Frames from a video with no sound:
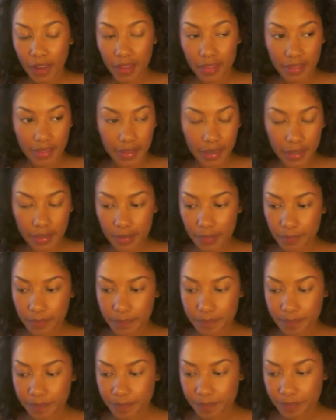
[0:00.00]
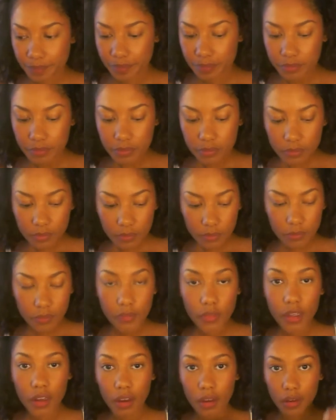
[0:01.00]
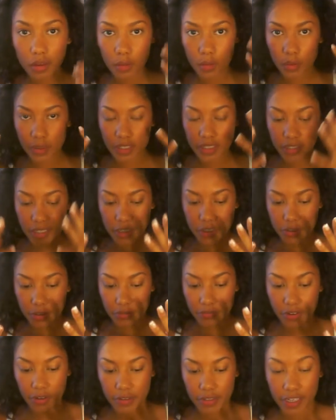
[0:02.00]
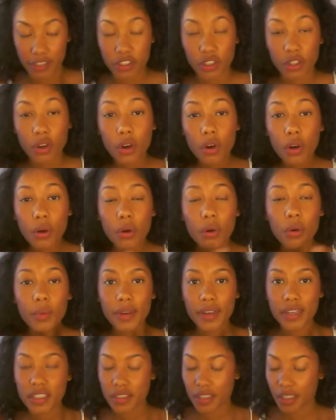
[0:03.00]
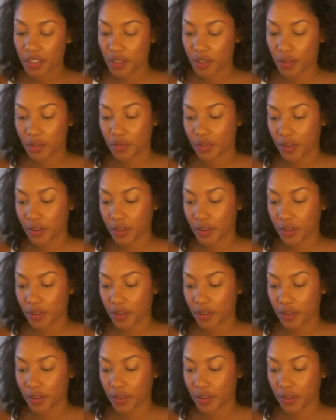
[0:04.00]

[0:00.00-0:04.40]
Then you want to set your foundation. Always set your